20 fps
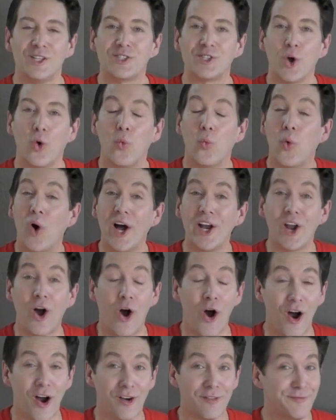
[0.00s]
So what
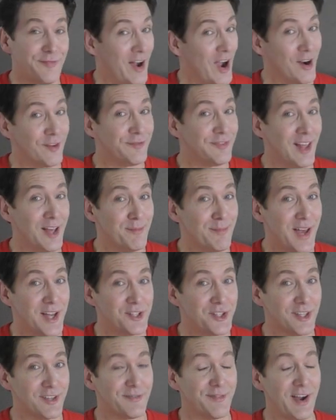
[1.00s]
are Firefly
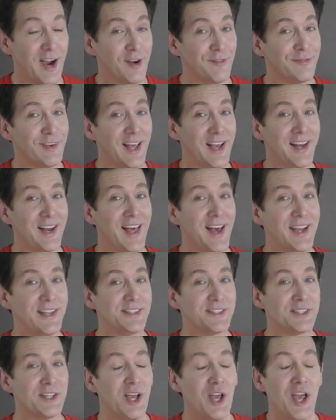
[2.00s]
Magic Firefly
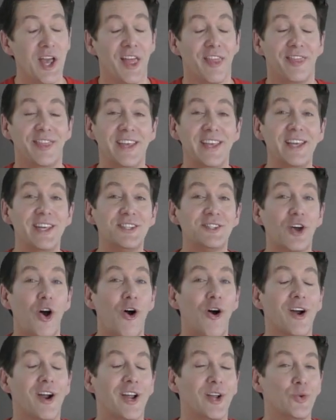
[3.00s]
Lights? These
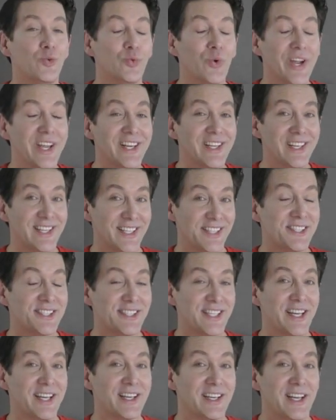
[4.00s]
are a
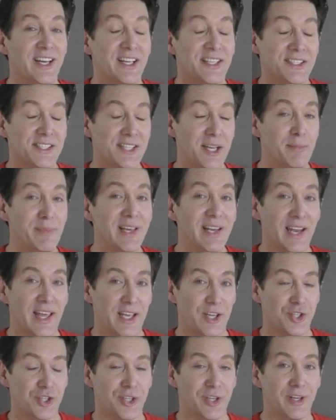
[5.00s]
realistic
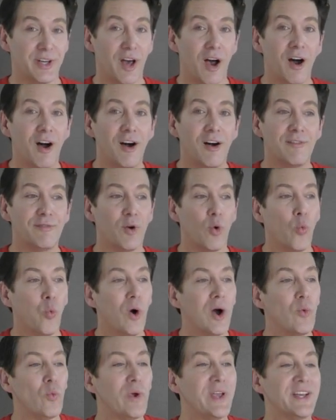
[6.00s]
simulation of
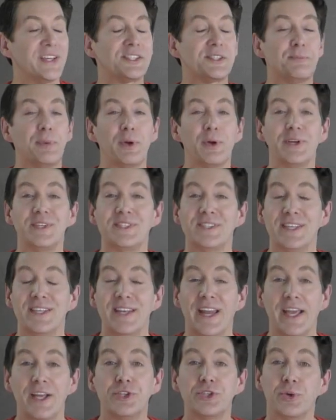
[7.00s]
what we experience in
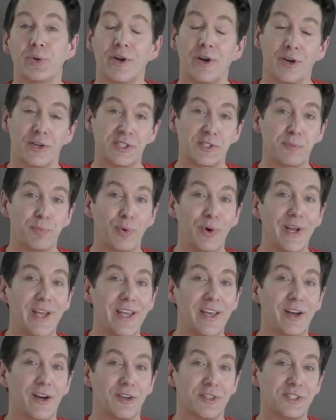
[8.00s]
nature in our
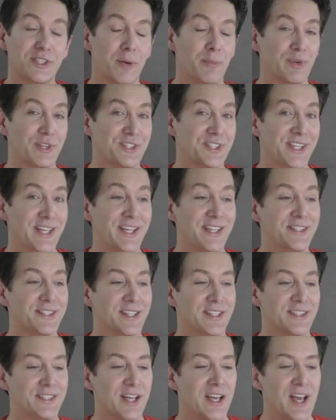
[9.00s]
spring and our summer
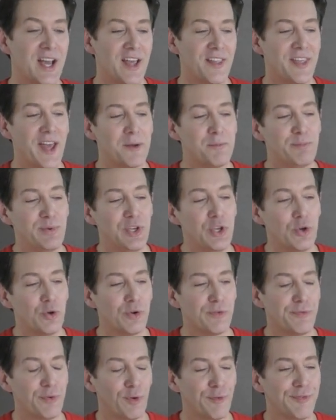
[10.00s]
seasons. That
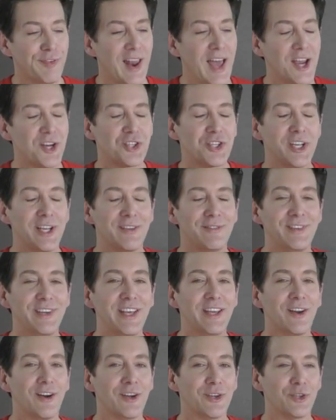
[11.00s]
beautiful flashing of
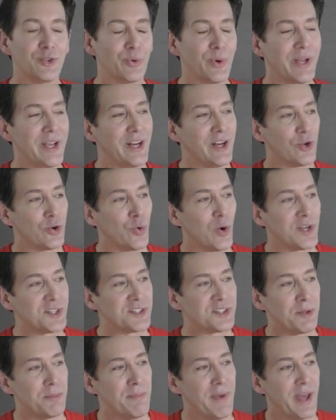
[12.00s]
neon green
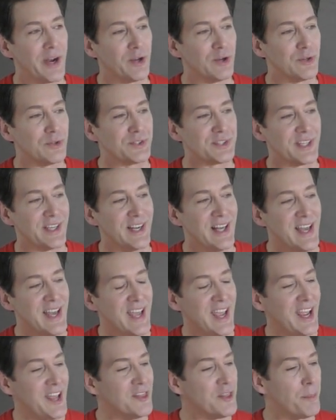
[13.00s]
across the meadows and
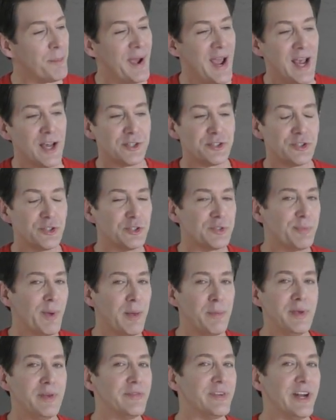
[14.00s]
in the pastures,
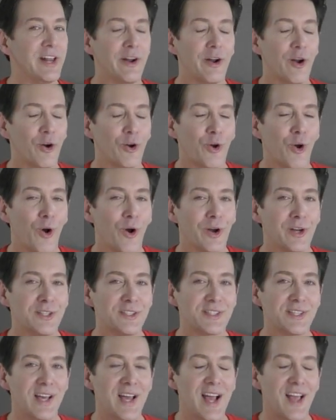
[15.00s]
maybe even in our
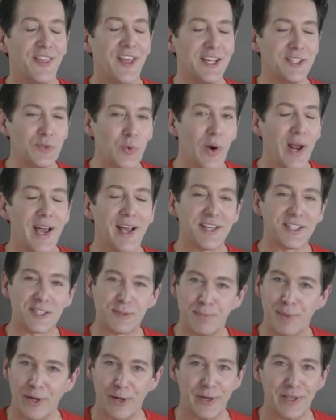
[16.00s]
gardens. That's what I
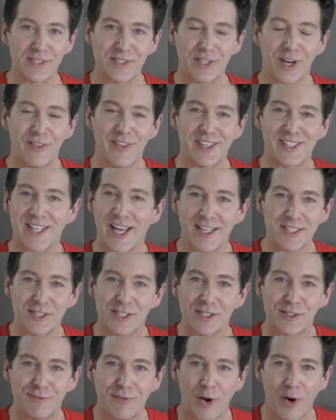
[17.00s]
experienced on the
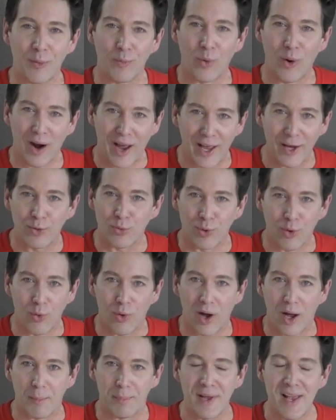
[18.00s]
Texas farm where I
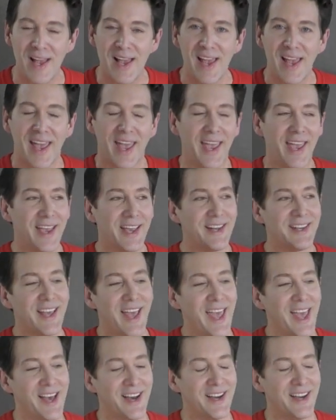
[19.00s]
grew up.
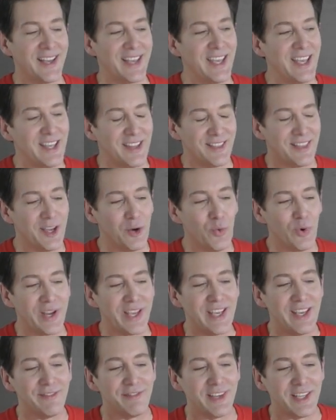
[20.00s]
And there were
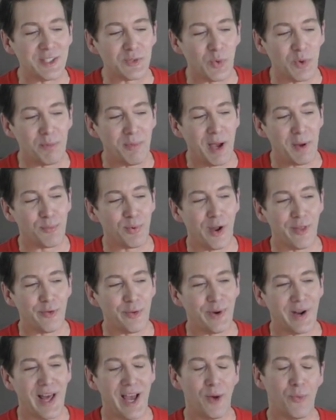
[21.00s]
evenings when my
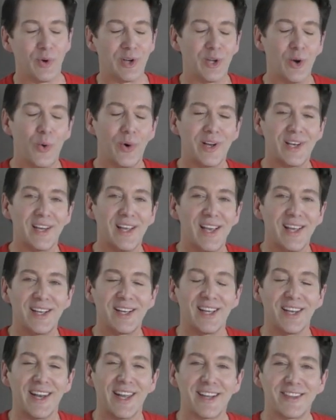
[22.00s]
brother and I would go and
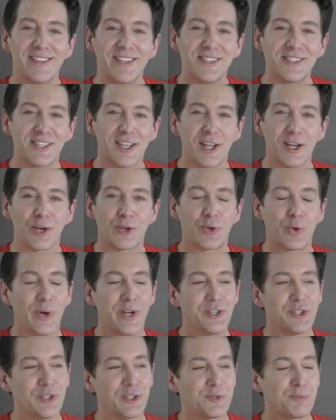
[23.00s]
collect these little
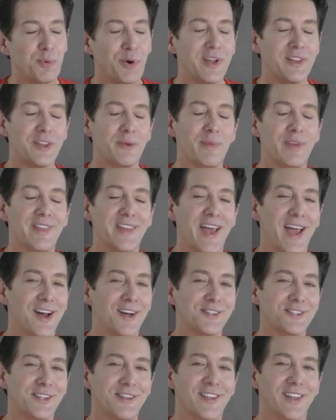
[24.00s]
creatures, bring them in the
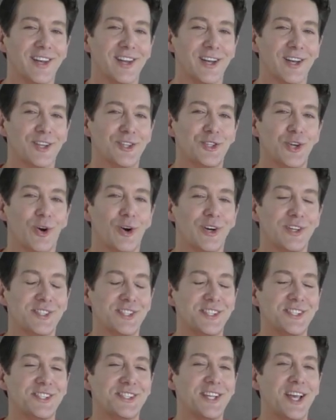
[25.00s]
house in the little jars,
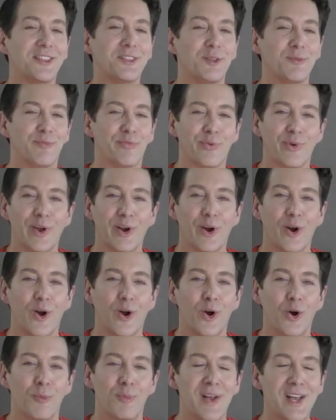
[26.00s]
and set them free in our
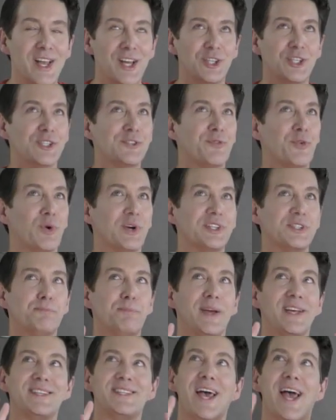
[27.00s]
home just for a
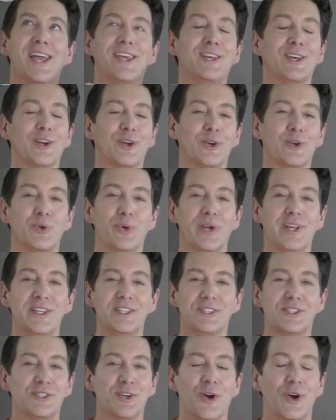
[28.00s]
spectacular green
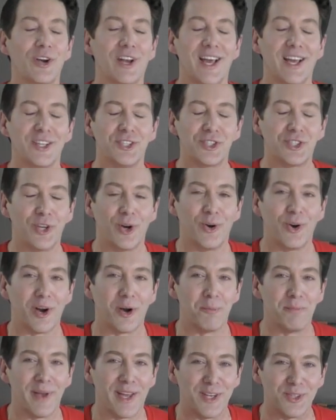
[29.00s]
starlight show in
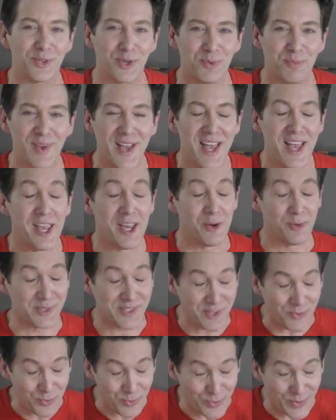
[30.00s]
our bedroom. It
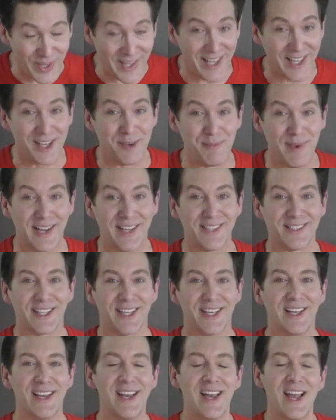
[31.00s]
was really
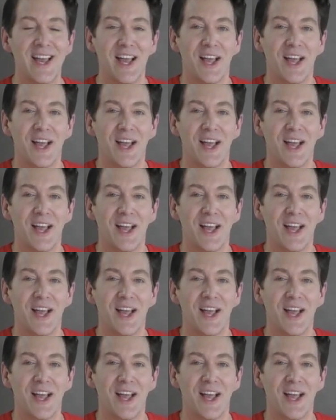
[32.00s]
amazing.